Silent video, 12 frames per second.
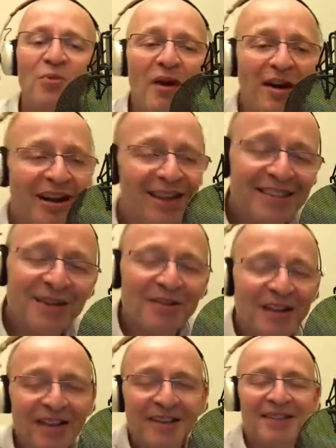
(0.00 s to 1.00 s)
The wife. I don't
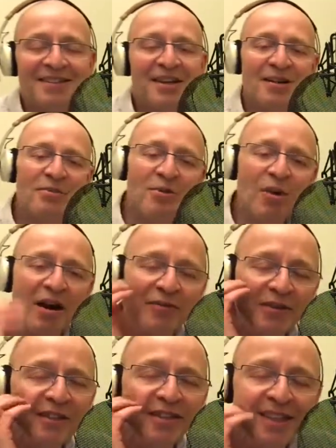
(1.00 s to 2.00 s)
like that term, the
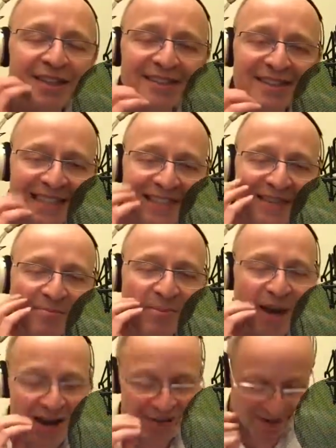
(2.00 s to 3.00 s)
wife. I think that's
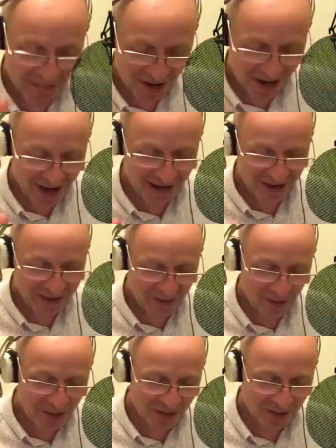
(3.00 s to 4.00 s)
disempowering. But hey, that's
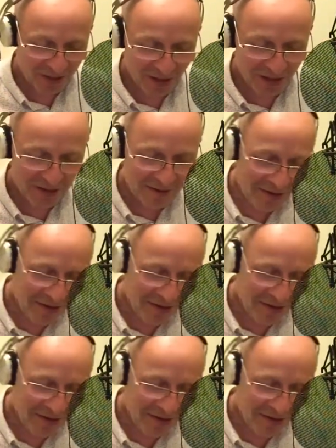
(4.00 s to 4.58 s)
a personal view.